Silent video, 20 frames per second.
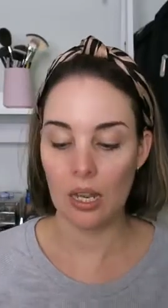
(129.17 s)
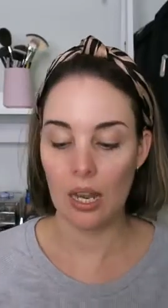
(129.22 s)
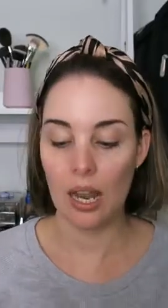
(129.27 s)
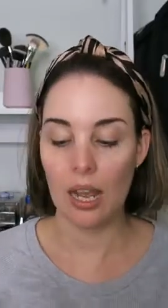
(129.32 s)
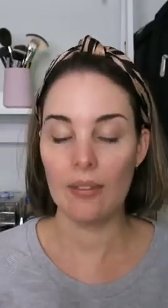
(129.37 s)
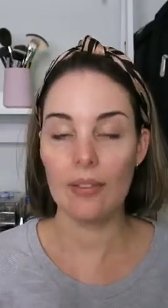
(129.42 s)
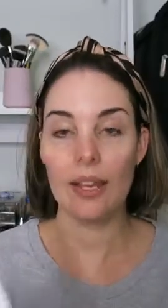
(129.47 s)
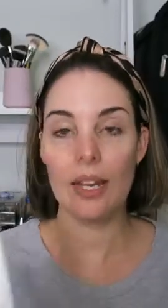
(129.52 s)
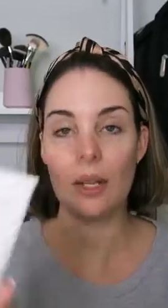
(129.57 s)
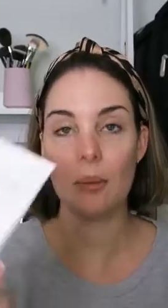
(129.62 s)

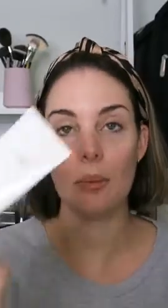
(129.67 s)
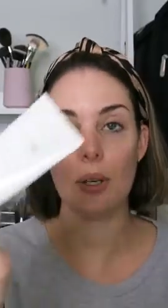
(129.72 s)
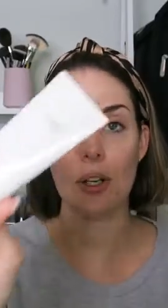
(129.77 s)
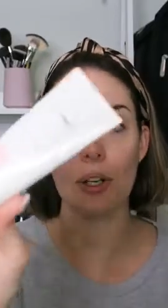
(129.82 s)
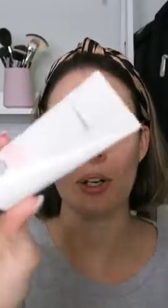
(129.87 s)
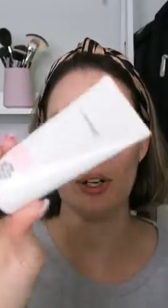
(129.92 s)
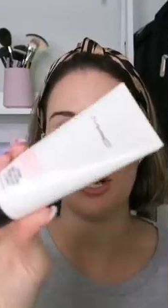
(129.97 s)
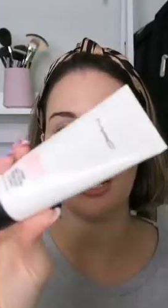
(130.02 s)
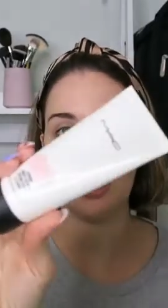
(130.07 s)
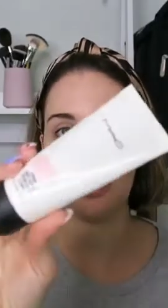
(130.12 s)
And then I'm going to
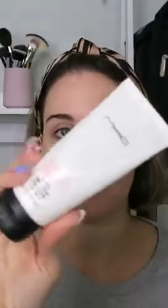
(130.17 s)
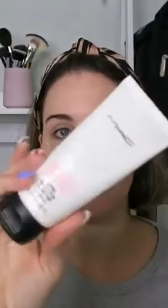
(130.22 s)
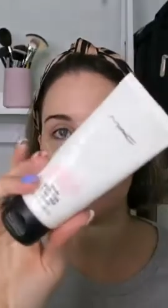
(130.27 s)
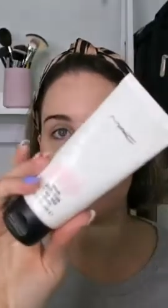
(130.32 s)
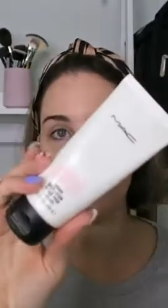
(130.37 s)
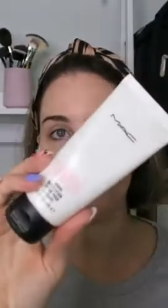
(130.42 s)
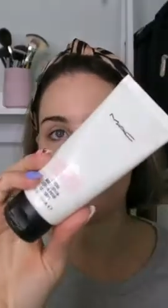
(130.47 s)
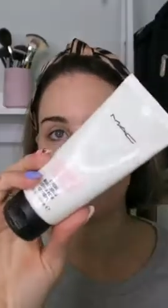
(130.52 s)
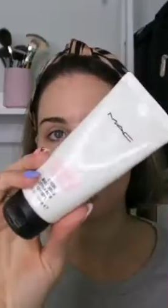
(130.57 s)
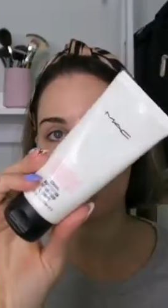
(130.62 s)
go in
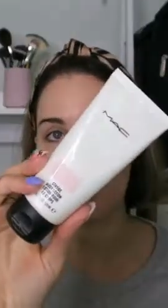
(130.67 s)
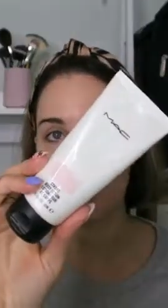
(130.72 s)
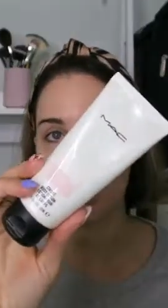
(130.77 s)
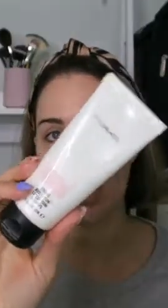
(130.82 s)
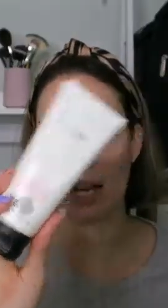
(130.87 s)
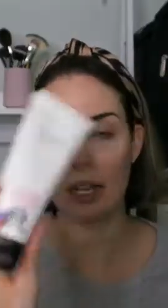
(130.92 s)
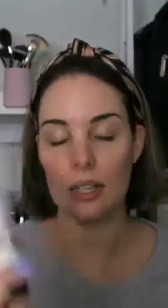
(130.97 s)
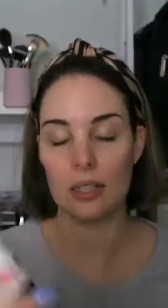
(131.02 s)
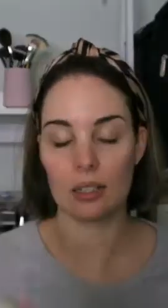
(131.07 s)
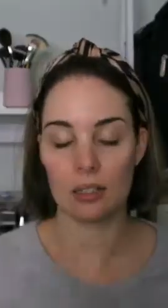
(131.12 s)
with my
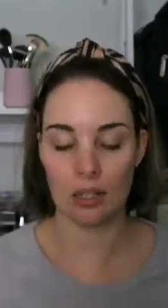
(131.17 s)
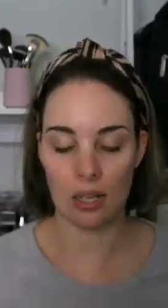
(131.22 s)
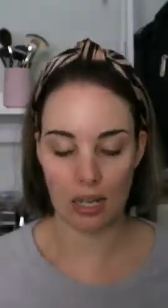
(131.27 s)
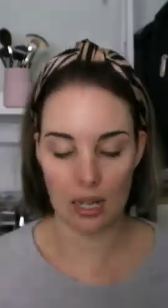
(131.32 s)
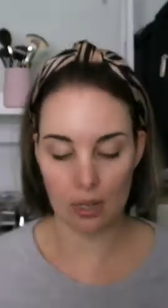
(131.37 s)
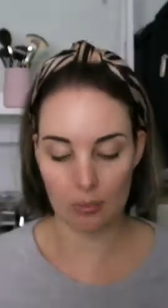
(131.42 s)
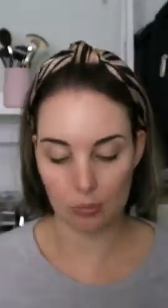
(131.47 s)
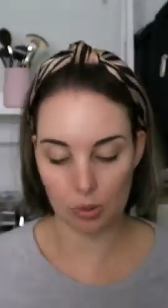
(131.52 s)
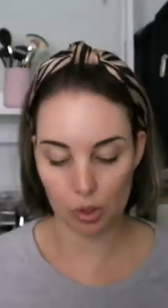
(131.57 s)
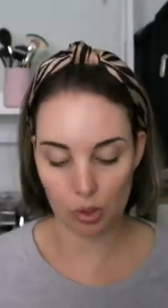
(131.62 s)
MAC
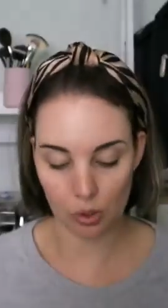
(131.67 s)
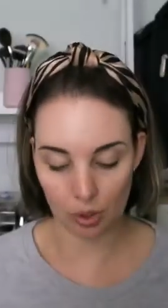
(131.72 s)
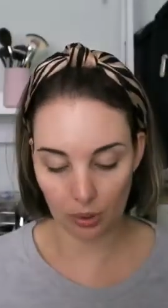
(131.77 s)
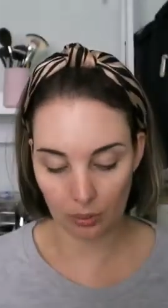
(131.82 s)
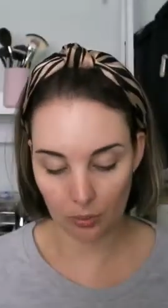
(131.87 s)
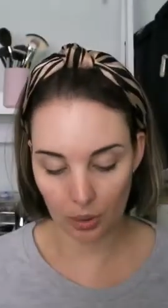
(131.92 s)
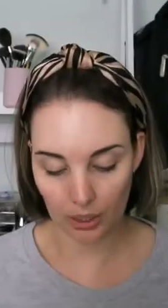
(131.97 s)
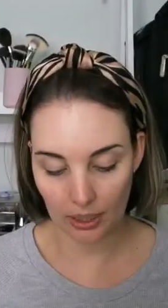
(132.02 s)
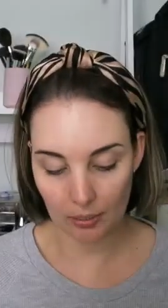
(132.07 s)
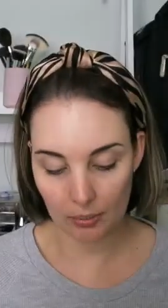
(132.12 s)
strobe
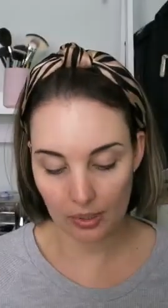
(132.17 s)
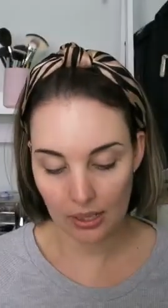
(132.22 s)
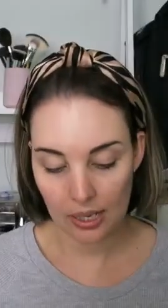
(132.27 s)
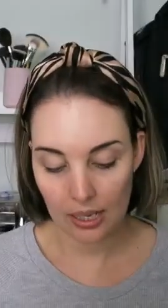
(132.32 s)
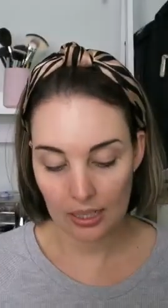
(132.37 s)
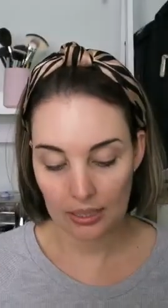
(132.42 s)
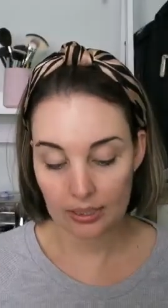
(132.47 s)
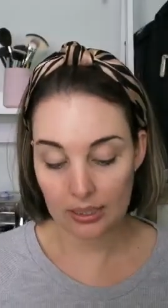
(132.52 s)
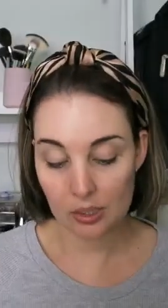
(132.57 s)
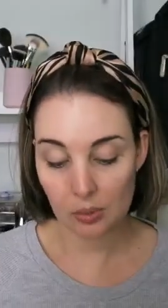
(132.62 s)
cream.
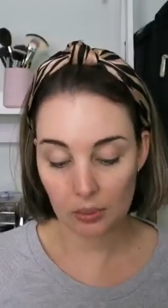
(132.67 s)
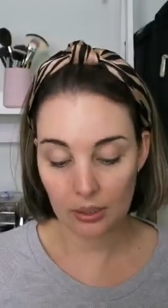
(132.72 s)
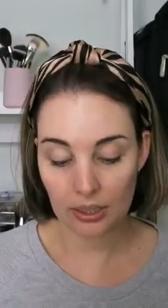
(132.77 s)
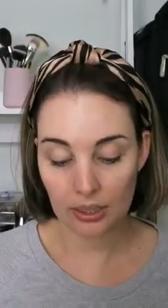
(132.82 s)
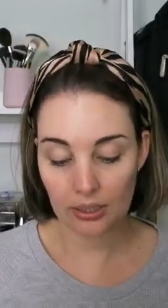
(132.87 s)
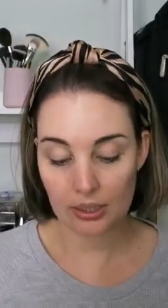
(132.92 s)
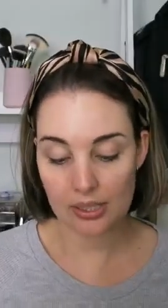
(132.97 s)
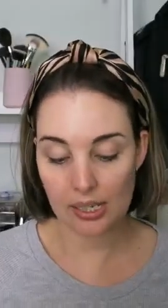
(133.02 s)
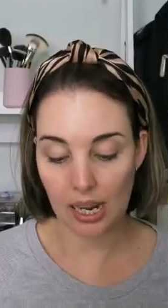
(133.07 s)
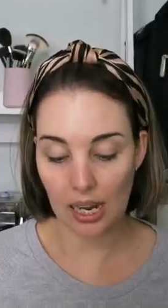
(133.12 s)
This one
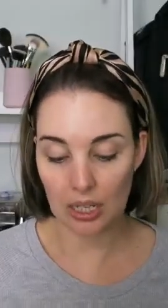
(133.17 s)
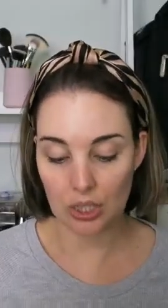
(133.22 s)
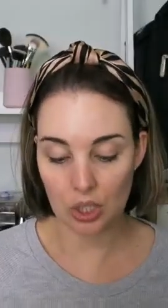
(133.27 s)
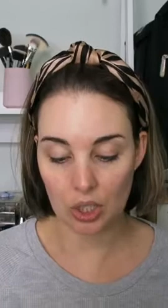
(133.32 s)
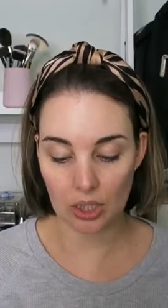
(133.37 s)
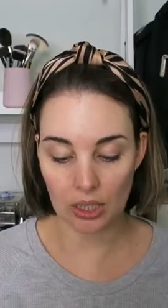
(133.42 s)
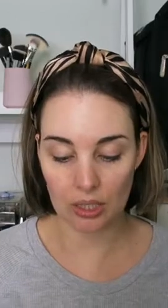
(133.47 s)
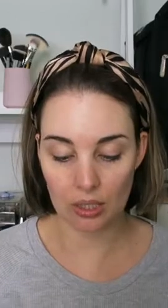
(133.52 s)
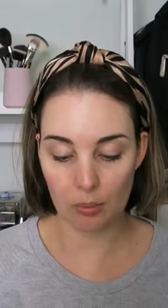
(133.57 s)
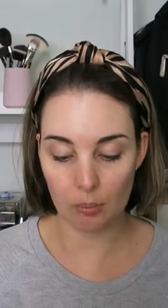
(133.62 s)
here is
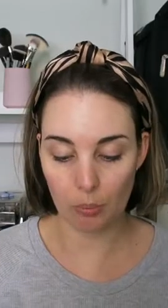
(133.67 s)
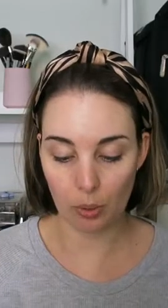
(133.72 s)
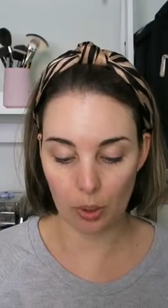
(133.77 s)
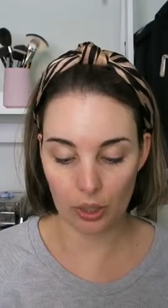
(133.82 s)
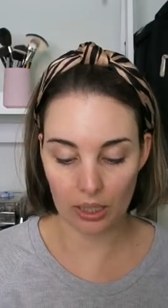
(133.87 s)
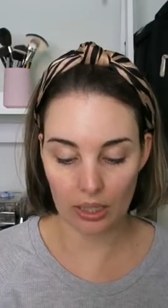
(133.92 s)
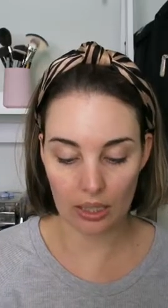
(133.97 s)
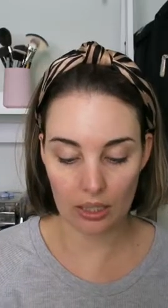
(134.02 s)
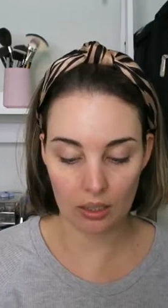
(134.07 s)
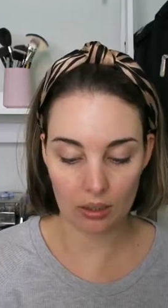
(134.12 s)
actually the
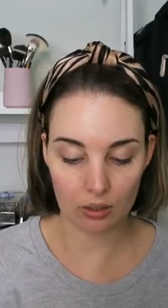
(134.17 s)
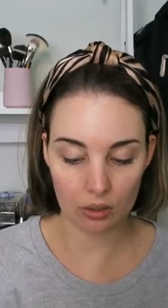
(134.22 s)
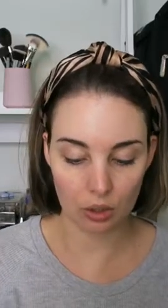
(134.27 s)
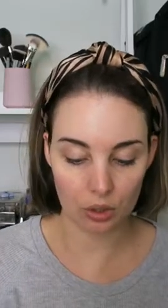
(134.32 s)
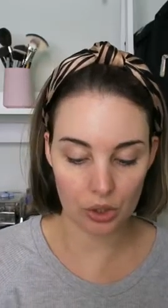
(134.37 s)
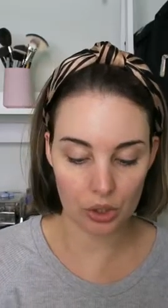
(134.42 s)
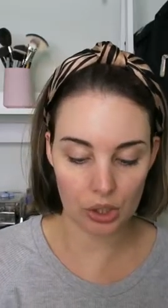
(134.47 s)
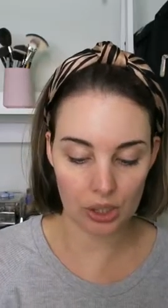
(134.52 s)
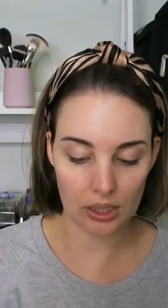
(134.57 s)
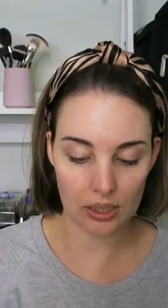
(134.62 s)
body
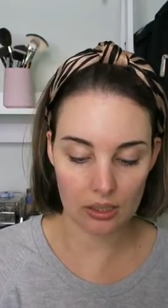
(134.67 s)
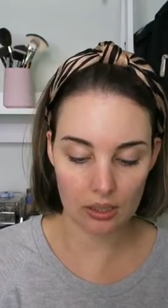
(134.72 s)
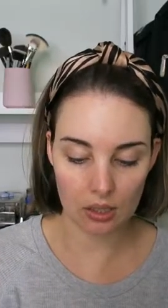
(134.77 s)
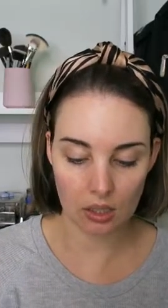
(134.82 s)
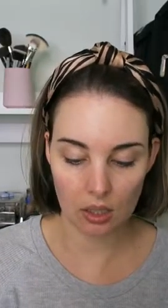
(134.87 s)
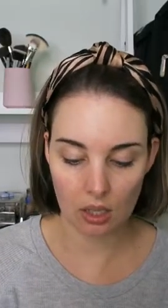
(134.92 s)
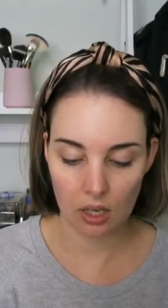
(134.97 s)
lotion.